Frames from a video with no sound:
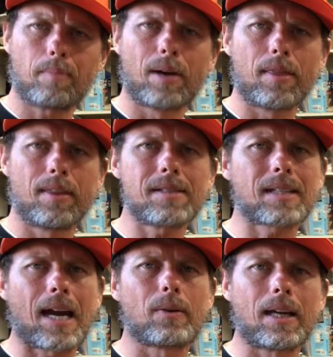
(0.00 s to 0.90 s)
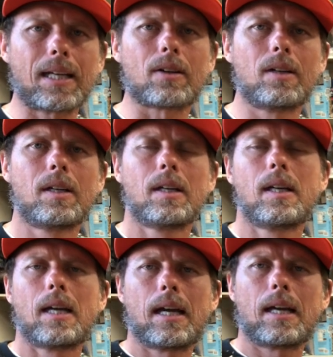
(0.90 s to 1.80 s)
But this guy right here
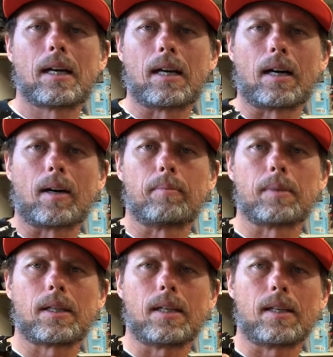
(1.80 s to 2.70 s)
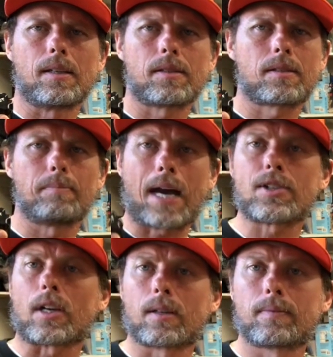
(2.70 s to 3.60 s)
um, is
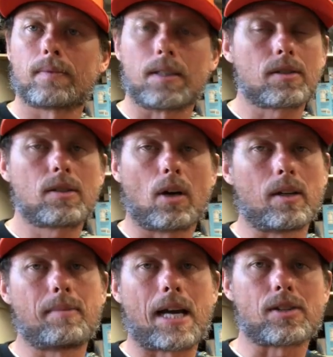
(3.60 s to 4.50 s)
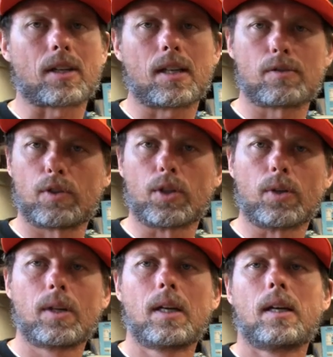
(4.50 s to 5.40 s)
magic. It's totally magic. It's
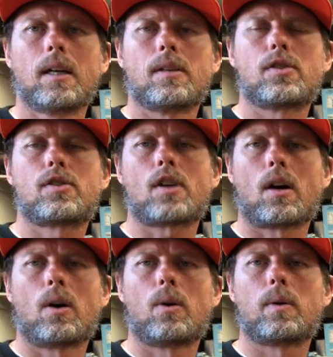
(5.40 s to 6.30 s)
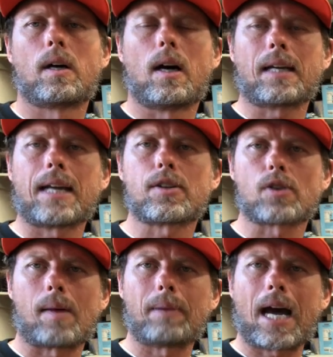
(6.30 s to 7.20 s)
voodoo. So again, to
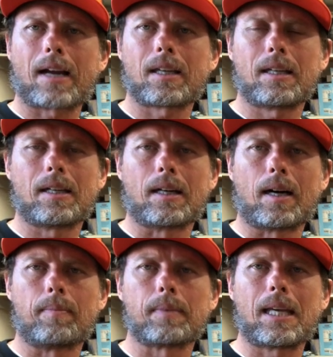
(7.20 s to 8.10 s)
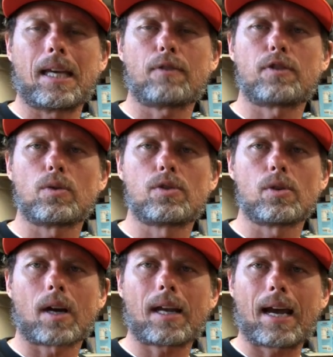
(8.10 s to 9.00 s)
drop back, um, if you
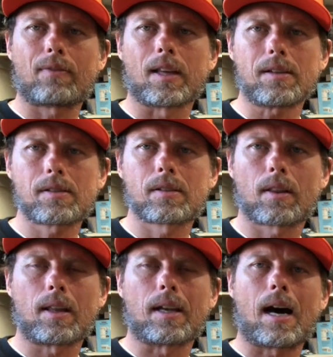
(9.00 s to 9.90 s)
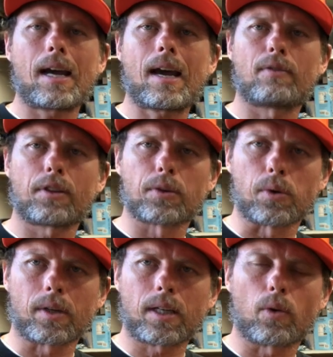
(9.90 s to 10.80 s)
do not have this, then I have
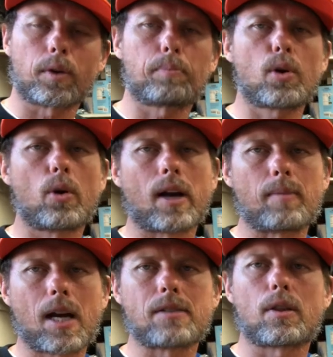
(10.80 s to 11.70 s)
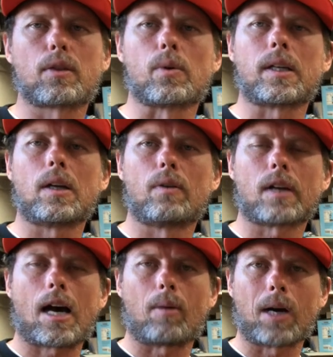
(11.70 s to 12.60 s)
authority, or the programmer has authority
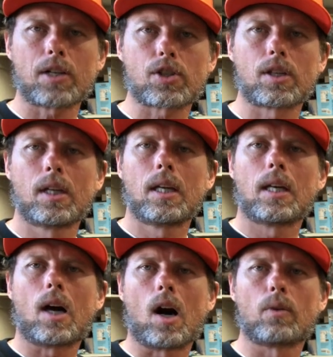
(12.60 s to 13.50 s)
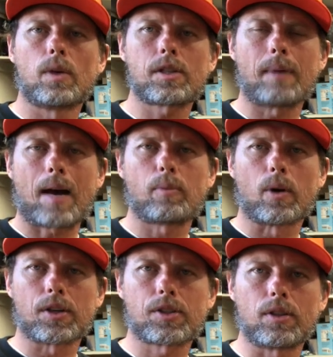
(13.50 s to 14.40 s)
over how much, on which map,
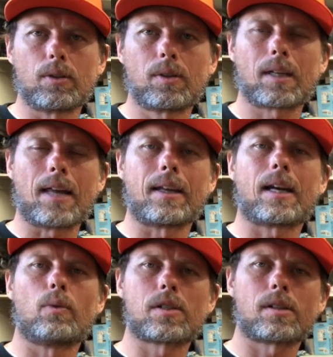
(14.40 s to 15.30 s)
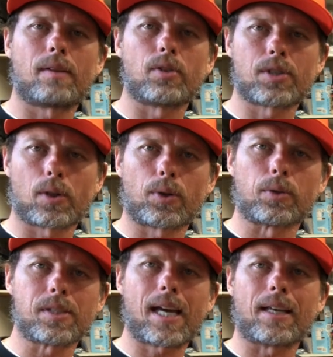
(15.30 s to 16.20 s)
one or two, and then at which level, zero
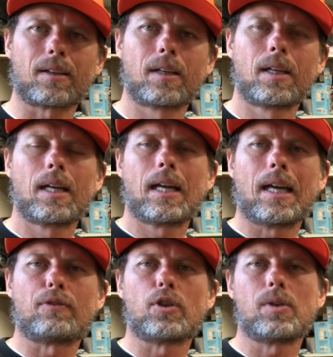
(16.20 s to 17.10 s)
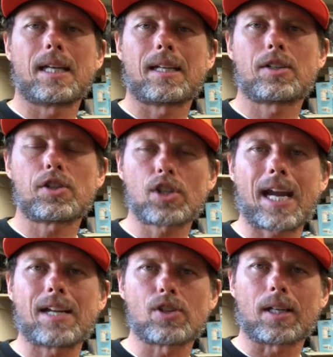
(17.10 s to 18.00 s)
through 10. If you needed to
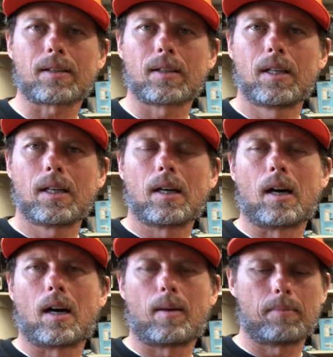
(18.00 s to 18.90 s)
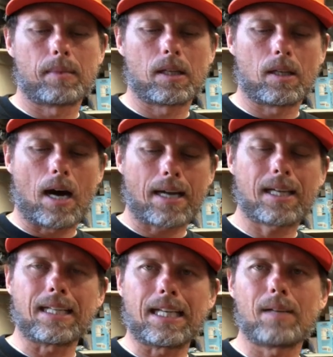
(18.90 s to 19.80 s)
change it, um, I
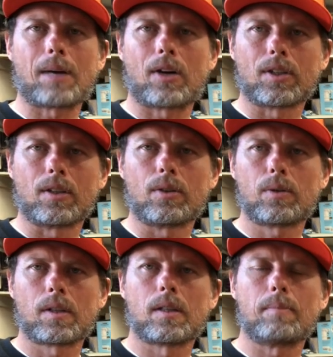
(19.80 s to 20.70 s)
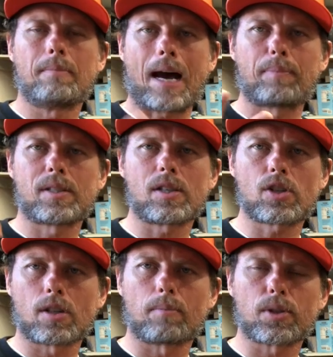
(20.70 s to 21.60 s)
can email you. Map
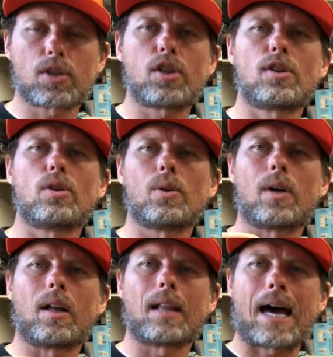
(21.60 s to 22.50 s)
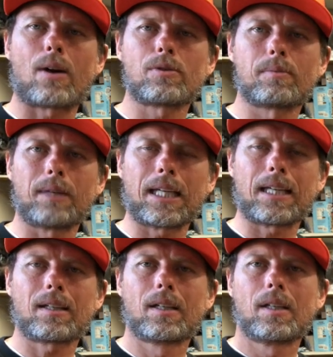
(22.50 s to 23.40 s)
position number two allows
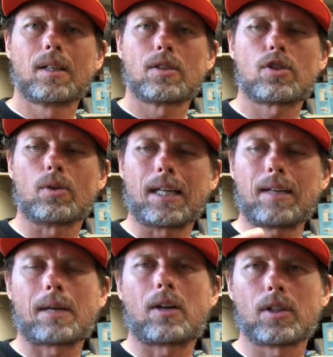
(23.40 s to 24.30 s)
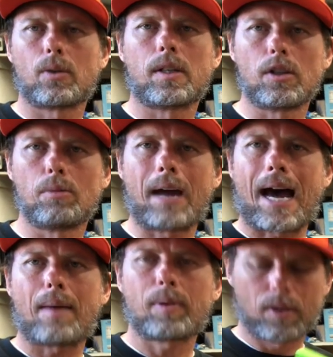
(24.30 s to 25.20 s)
me to email you a new
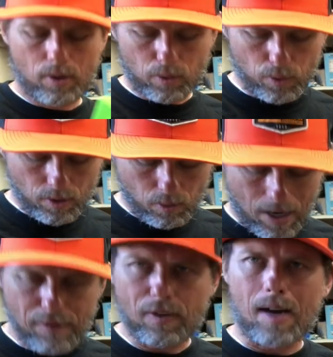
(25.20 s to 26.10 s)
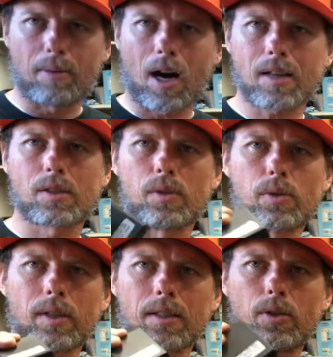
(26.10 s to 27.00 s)
map through the Wi-Fi box,
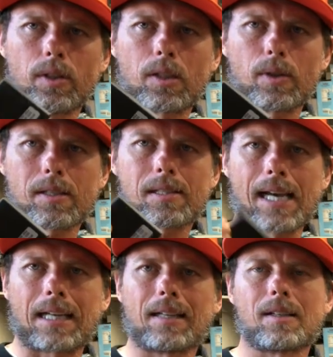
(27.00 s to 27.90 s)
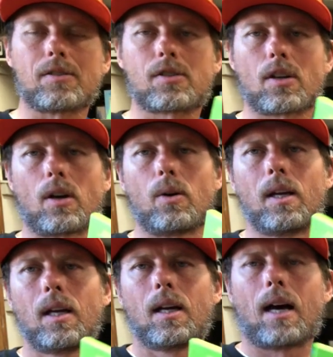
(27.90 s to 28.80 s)
which we'll get to in a quick second. And so
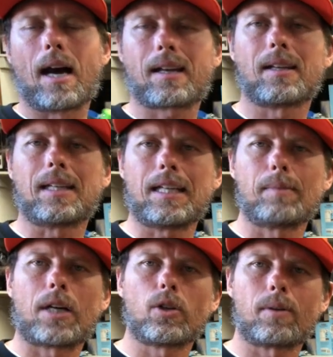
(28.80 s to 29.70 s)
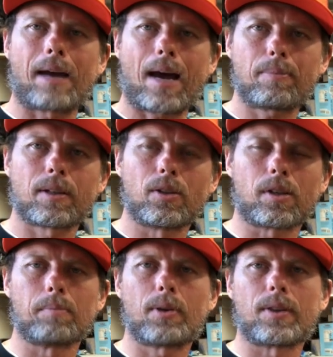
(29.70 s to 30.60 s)
I can email you a map,
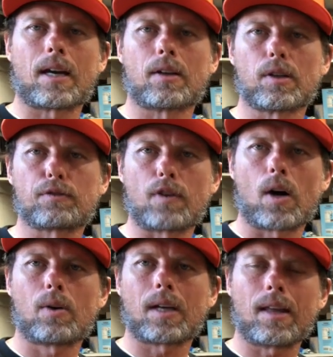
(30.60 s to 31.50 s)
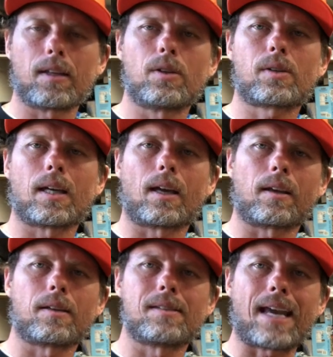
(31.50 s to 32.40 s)
you can put that on your phone, and then you
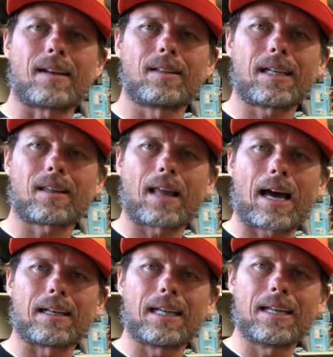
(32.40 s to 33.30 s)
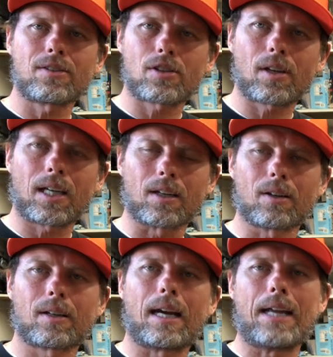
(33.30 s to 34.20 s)
can data link that into
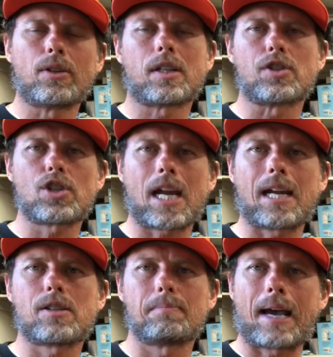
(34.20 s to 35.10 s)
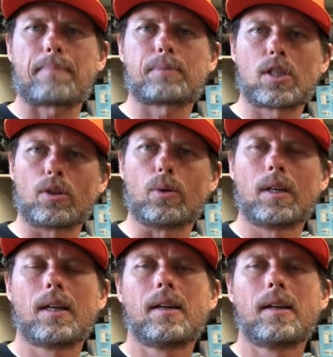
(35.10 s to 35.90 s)
here, and you can change map two.